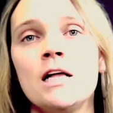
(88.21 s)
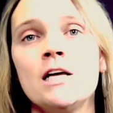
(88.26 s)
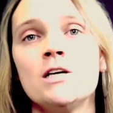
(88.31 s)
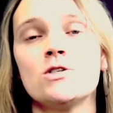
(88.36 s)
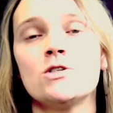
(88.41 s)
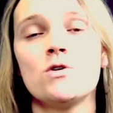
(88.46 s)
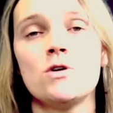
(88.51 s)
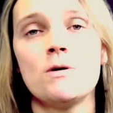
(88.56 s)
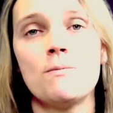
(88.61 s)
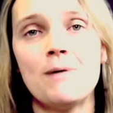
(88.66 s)

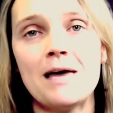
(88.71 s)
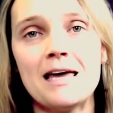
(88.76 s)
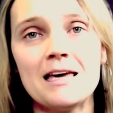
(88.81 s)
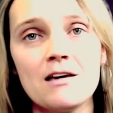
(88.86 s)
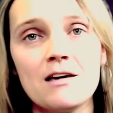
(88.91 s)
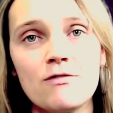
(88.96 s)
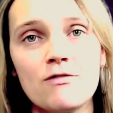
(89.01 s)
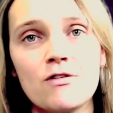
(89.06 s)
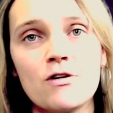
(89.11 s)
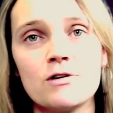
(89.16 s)
So you bake
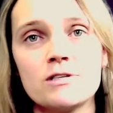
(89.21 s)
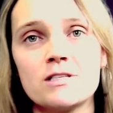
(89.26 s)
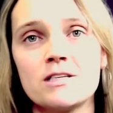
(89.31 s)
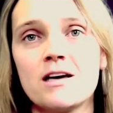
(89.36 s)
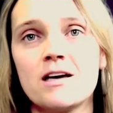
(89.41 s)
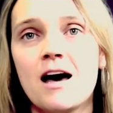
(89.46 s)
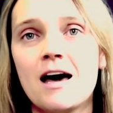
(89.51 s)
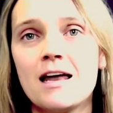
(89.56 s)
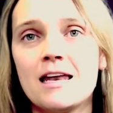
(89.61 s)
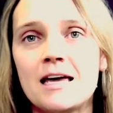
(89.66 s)
it first,
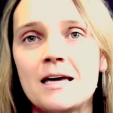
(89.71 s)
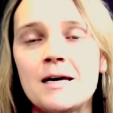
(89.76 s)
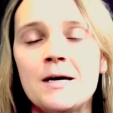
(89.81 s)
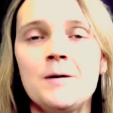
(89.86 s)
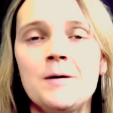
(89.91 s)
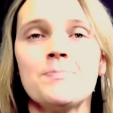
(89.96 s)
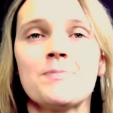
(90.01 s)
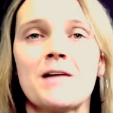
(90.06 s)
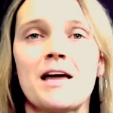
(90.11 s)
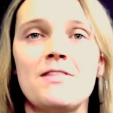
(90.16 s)
cut it,
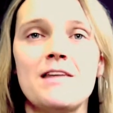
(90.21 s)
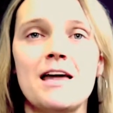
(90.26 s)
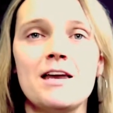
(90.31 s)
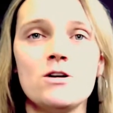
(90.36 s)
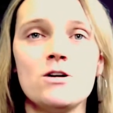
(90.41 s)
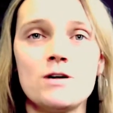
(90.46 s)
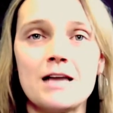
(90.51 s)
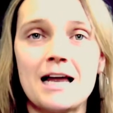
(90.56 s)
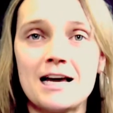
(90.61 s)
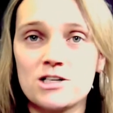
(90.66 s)
and then
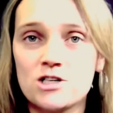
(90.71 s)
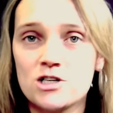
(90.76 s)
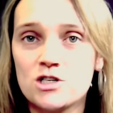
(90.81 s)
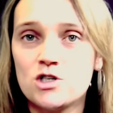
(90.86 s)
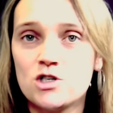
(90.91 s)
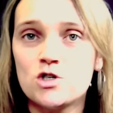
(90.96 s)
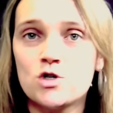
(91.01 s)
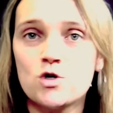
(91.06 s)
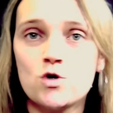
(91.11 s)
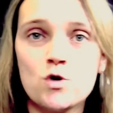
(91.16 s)
you can actually
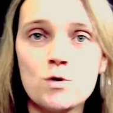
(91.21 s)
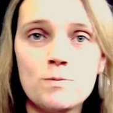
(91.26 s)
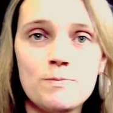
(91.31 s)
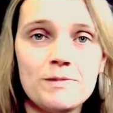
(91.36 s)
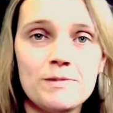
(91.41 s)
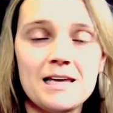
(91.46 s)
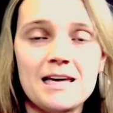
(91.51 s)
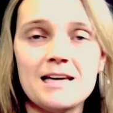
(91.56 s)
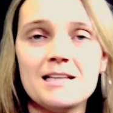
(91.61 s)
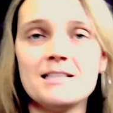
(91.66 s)
scoop
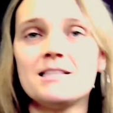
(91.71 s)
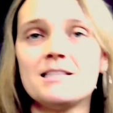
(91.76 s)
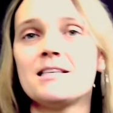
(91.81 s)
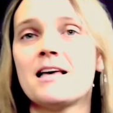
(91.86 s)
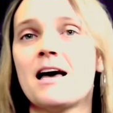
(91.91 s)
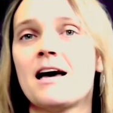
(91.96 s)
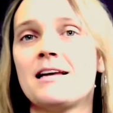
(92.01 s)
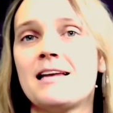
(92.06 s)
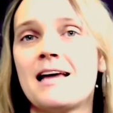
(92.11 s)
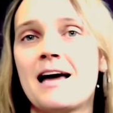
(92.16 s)
the
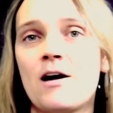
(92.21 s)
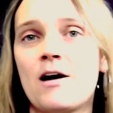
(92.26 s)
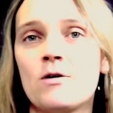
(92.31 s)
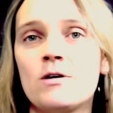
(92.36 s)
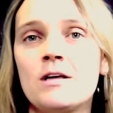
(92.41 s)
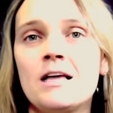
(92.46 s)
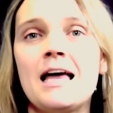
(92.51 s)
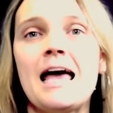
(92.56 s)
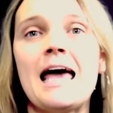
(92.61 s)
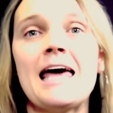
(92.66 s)
inside out,
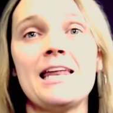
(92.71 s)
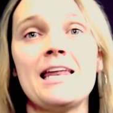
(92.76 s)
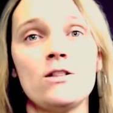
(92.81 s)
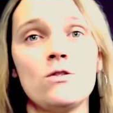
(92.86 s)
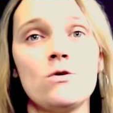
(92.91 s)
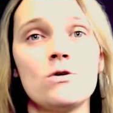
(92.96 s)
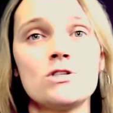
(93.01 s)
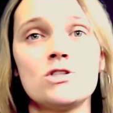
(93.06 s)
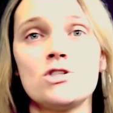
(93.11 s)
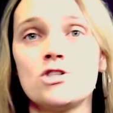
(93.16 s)
and it
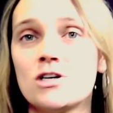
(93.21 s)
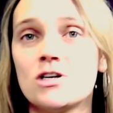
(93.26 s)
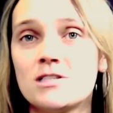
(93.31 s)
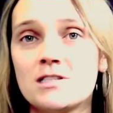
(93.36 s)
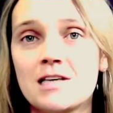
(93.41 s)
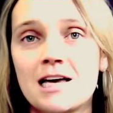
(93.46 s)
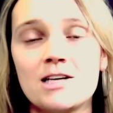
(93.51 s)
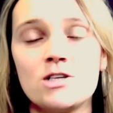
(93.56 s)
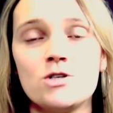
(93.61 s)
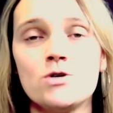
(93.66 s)
looks just
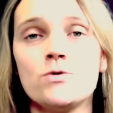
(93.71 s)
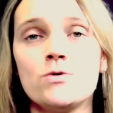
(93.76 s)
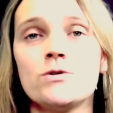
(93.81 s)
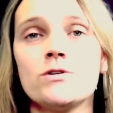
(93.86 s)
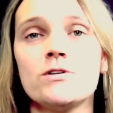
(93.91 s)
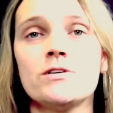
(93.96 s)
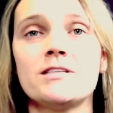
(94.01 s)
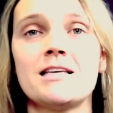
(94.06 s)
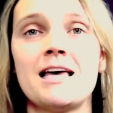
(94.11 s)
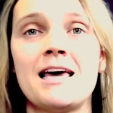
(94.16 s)
like
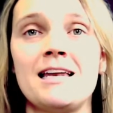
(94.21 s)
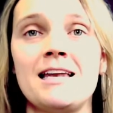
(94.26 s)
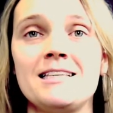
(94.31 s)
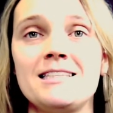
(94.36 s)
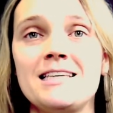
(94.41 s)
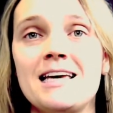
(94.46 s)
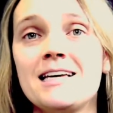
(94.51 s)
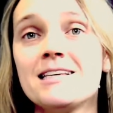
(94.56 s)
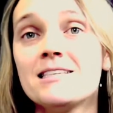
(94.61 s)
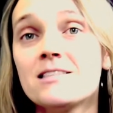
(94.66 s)
noodles, and it
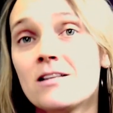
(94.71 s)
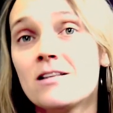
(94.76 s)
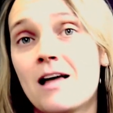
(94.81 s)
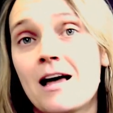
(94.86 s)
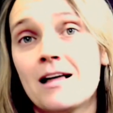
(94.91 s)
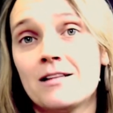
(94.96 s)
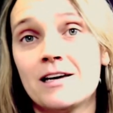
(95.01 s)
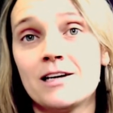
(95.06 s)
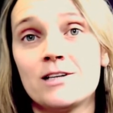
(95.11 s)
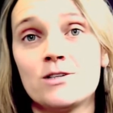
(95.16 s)
tastes a
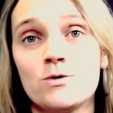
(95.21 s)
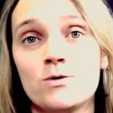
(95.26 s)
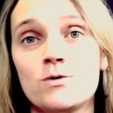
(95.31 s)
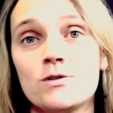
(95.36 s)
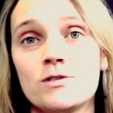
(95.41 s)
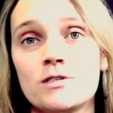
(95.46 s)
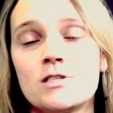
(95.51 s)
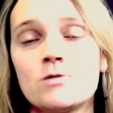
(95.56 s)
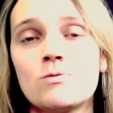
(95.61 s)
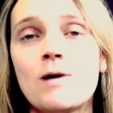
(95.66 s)
lot like
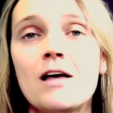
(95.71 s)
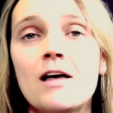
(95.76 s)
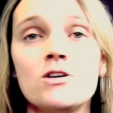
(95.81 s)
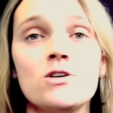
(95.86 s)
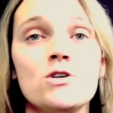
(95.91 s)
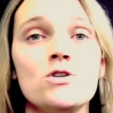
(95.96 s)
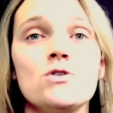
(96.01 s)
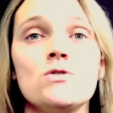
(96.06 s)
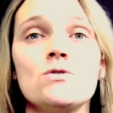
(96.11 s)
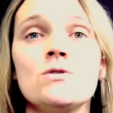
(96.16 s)
noodles as well. You
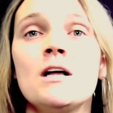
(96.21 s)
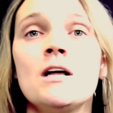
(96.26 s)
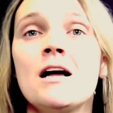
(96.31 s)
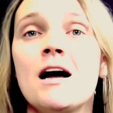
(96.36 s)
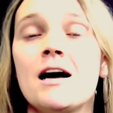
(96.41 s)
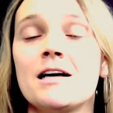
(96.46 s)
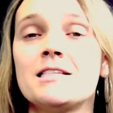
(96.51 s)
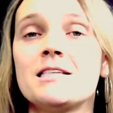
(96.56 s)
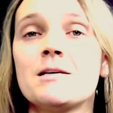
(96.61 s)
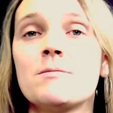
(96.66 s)
can do
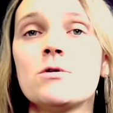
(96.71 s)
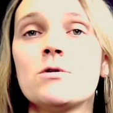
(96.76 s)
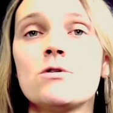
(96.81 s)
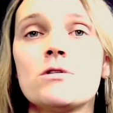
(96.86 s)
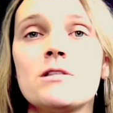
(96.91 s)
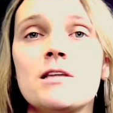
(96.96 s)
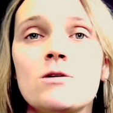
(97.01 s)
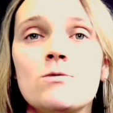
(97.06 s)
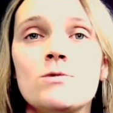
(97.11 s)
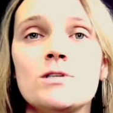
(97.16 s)
a similar
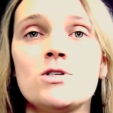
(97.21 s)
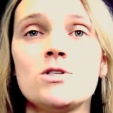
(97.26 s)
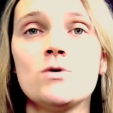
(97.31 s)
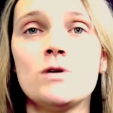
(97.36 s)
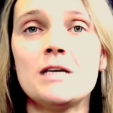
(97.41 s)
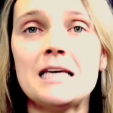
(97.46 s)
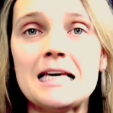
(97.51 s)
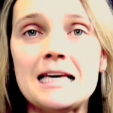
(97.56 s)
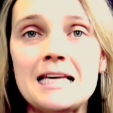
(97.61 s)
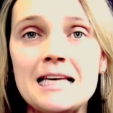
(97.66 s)
thing with
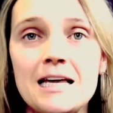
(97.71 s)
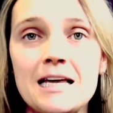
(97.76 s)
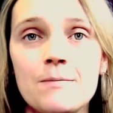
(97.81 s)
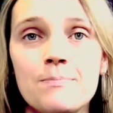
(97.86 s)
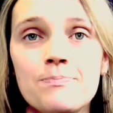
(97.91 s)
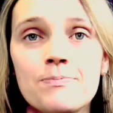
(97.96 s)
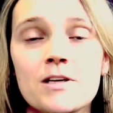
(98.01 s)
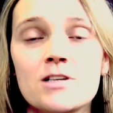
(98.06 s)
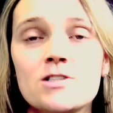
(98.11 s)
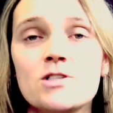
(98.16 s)
zucchini.
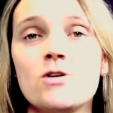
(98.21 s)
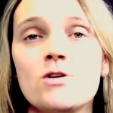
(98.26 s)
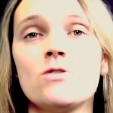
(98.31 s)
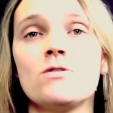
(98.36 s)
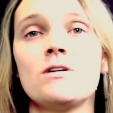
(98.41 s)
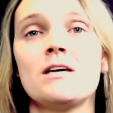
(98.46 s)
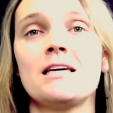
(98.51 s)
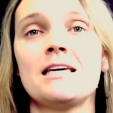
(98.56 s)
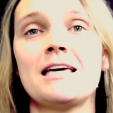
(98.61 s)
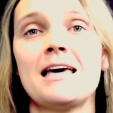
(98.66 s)
So you
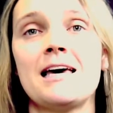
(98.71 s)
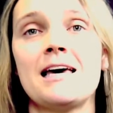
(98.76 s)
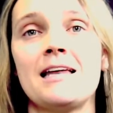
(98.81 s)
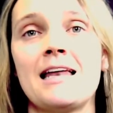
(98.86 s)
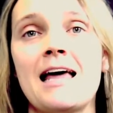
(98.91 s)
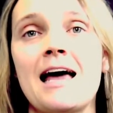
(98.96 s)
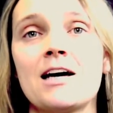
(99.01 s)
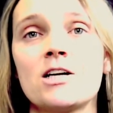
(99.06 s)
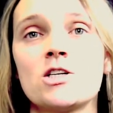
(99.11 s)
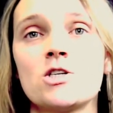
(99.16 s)
can get an
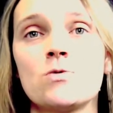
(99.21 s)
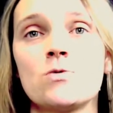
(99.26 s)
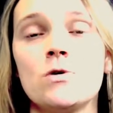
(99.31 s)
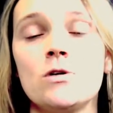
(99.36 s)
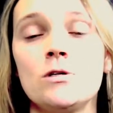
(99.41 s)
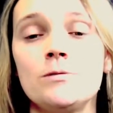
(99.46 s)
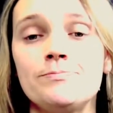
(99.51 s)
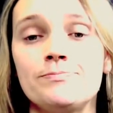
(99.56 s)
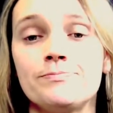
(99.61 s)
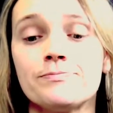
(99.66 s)

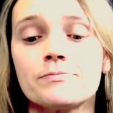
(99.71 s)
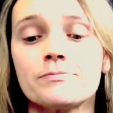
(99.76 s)
actual